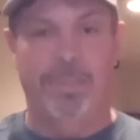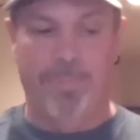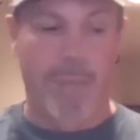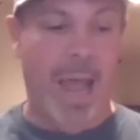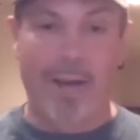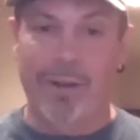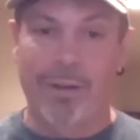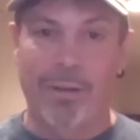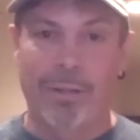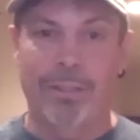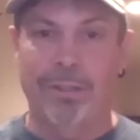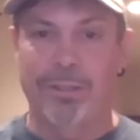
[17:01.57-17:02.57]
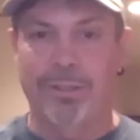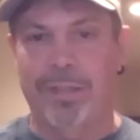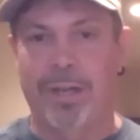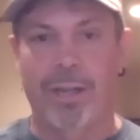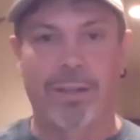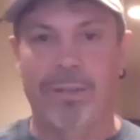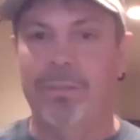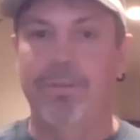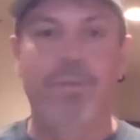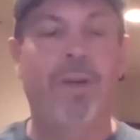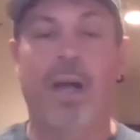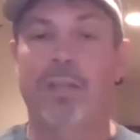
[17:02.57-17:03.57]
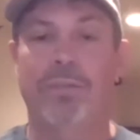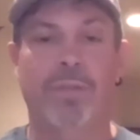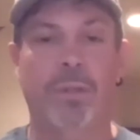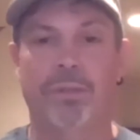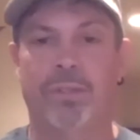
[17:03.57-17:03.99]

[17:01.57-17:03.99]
Agriculture is another, fossil fuels is